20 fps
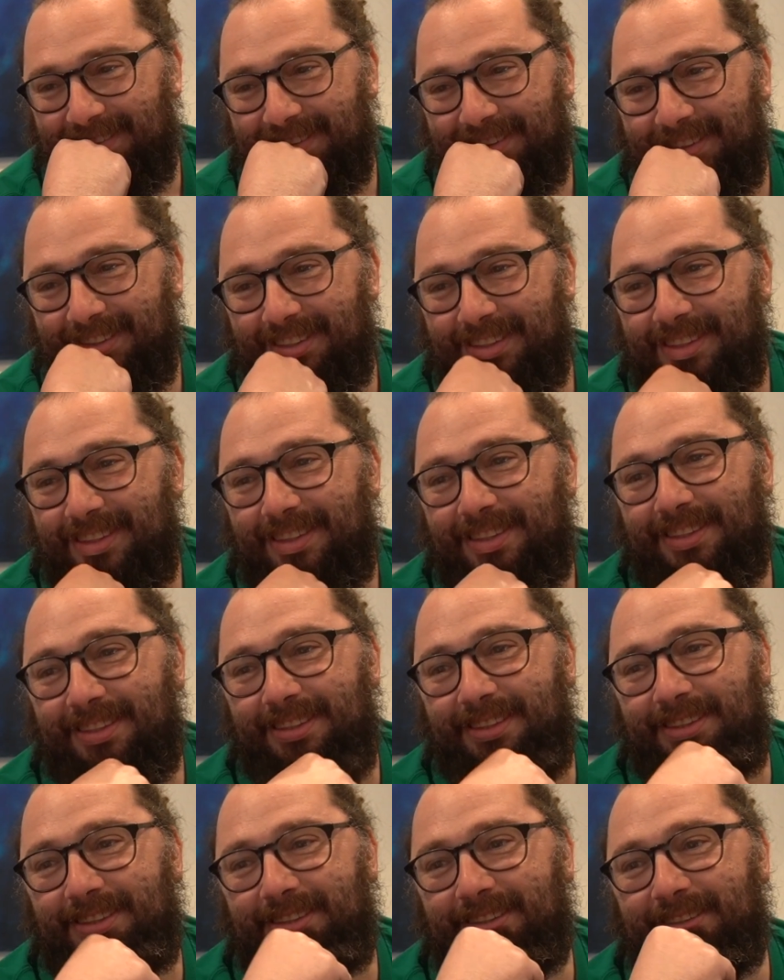
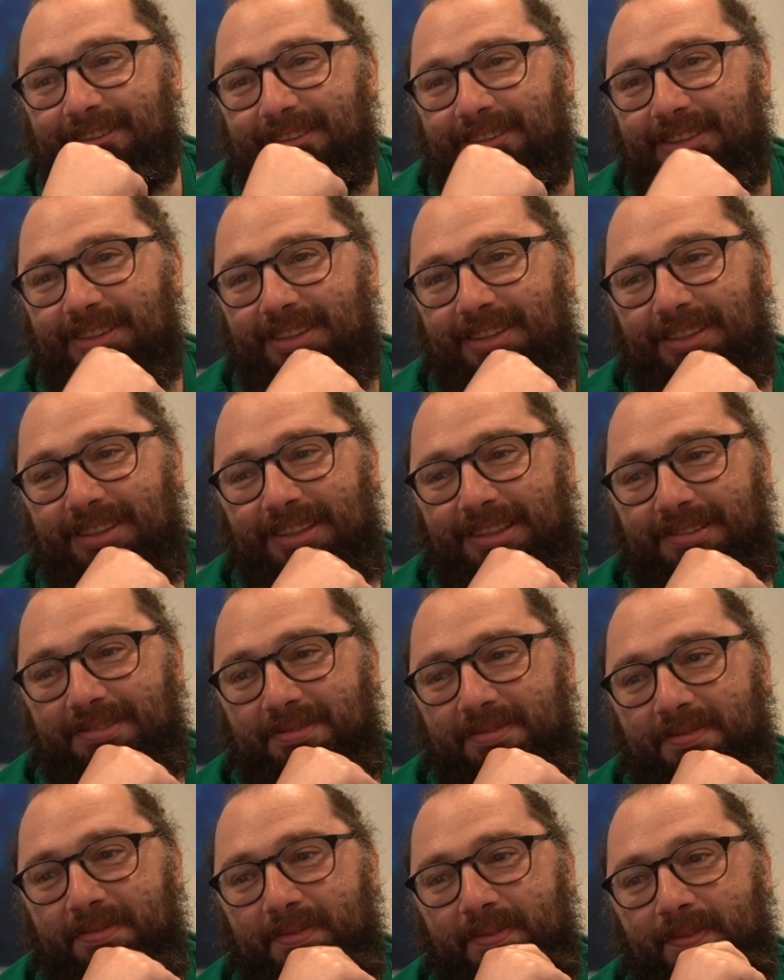
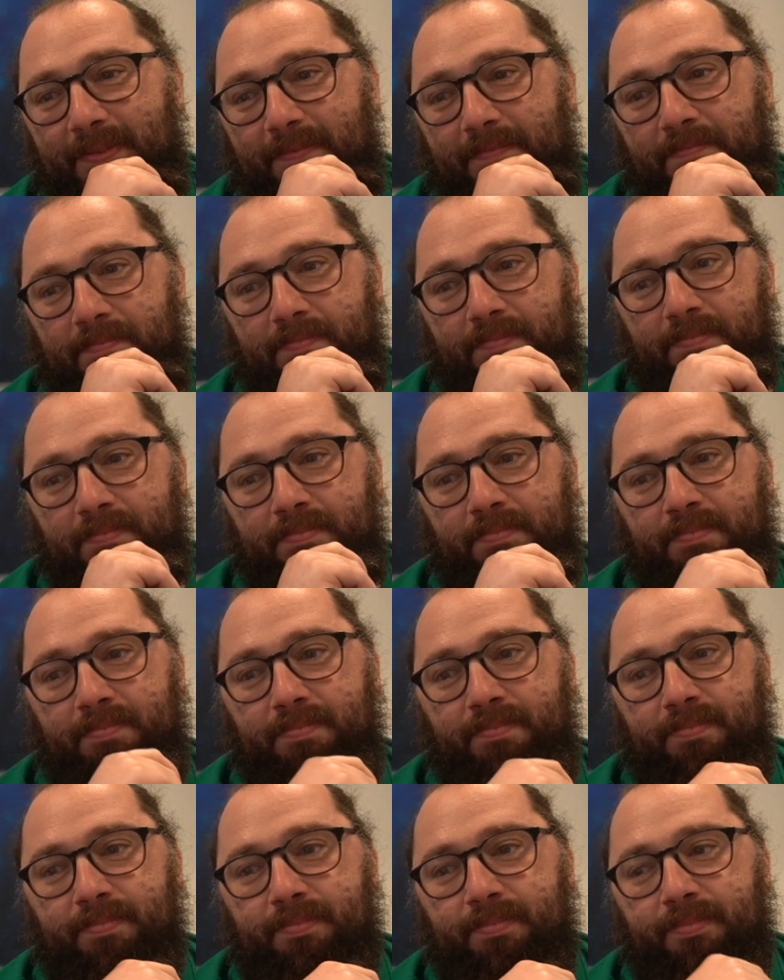
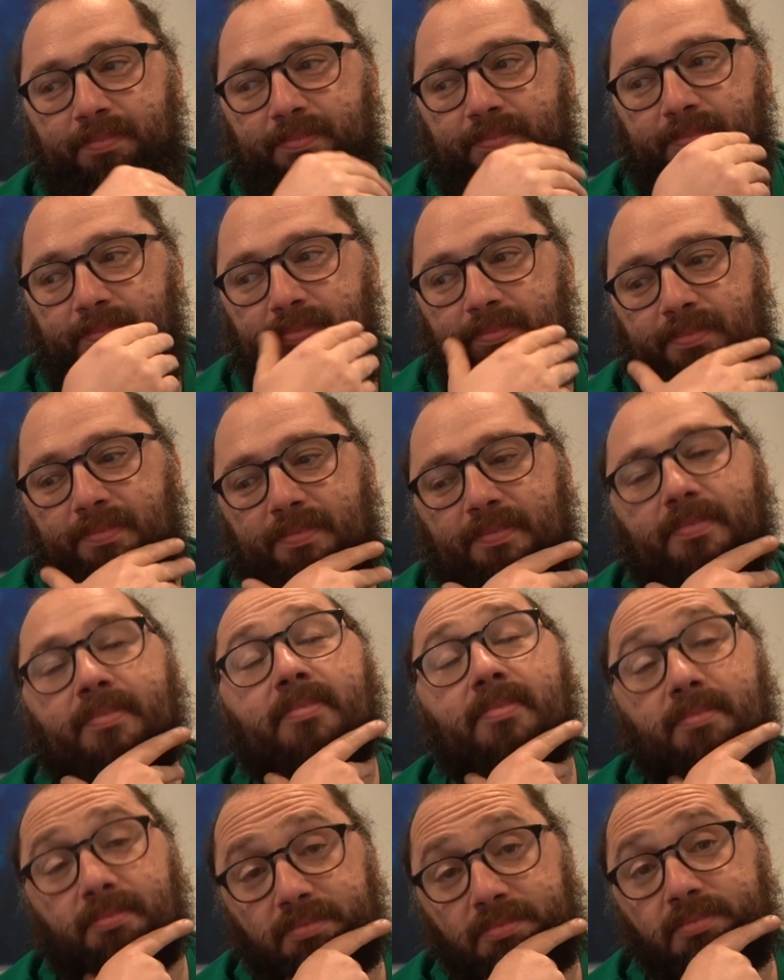
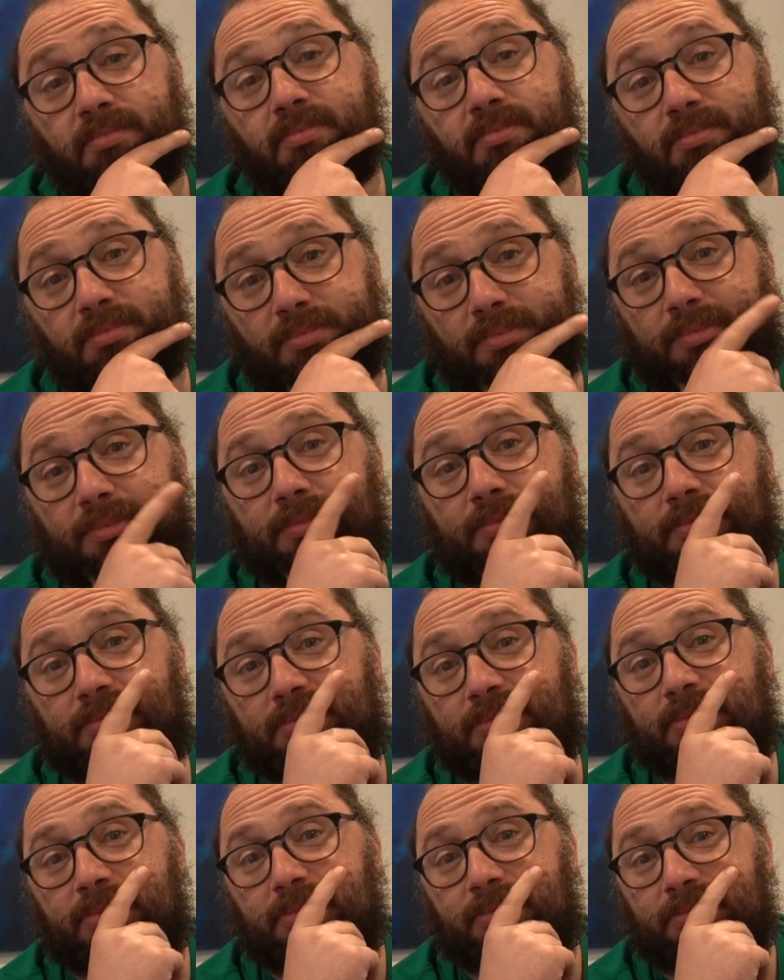
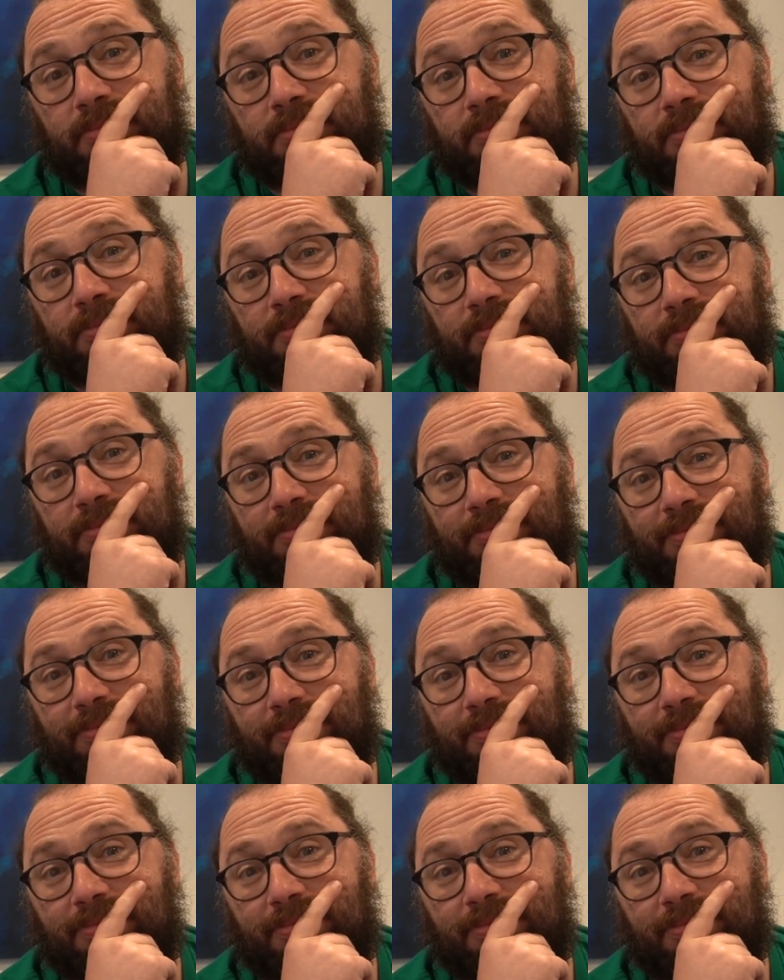(not speaking)